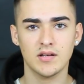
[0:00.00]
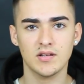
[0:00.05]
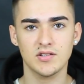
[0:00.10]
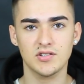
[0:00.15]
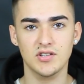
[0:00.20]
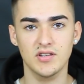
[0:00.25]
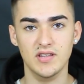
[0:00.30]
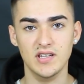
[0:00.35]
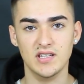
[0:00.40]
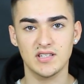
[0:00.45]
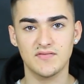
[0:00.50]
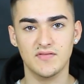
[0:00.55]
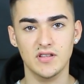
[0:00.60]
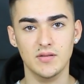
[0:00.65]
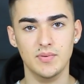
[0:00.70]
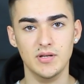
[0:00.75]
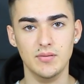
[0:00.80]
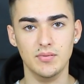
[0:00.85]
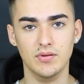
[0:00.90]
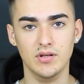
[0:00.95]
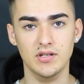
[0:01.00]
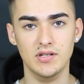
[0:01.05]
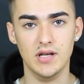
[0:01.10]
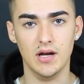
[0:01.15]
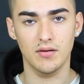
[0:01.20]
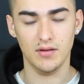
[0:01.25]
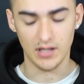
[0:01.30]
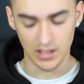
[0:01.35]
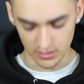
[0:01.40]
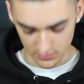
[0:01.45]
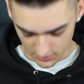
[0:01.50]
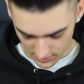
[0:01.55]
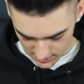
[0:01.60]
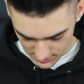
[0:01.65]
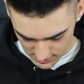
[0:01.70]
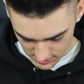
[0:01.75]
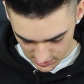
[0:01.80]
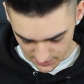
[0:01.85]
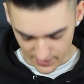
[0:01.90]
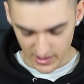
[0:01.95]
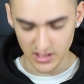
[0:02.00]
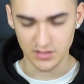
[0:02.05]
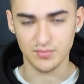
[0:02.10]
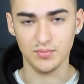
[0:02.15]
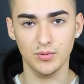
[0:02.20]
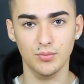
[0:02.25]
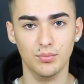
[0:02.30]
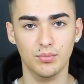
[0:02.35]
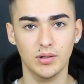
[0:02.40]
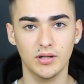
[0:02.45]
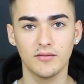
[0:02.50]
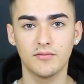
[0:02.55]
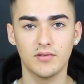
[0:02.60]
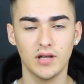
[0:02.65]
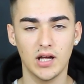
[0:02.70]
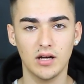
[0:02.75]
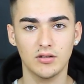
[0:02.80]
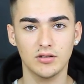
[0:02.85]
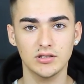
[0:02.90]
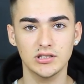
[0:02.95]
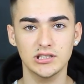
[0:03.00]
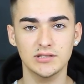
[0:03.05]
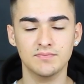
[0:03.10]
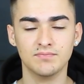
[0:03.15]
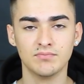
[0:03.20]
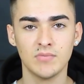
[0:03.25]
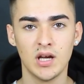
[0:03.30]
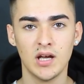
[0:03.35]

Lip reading: So this, for the people that don't know, is the Bathman Brick Flare hoodie.